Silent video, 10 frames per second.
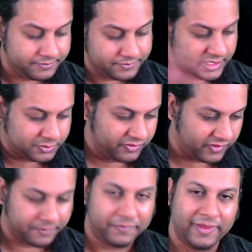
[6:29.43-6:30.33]
Let's move
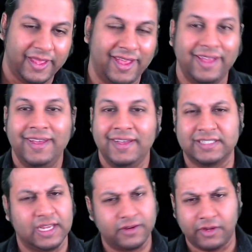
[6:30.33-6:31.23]
on, because
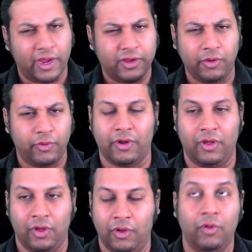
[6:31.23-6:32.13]
I could go on
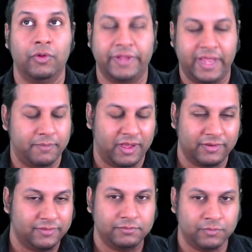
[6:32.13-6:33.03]
all day about
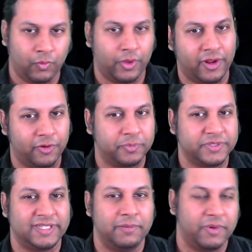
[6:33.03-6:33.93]

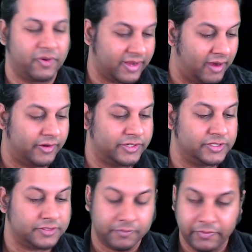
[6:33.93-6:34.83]
100% mirror
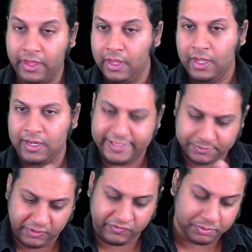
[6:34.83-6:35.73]
characters. Let's
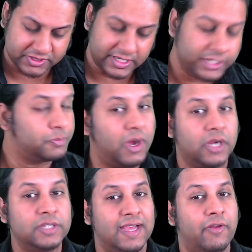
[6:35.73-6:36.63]
move the percentage
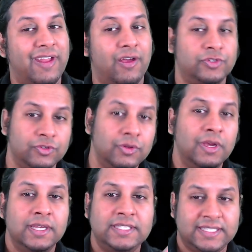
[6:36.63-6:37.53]
marker down now to
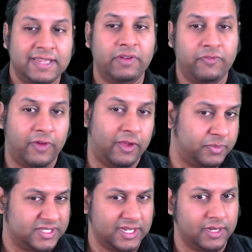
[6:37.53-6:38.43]

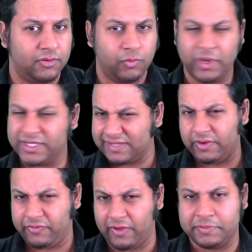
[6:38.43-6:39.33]
75%. What is
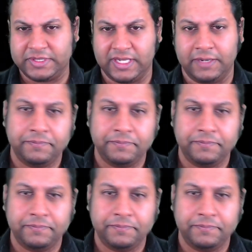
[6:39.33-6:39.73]
75%?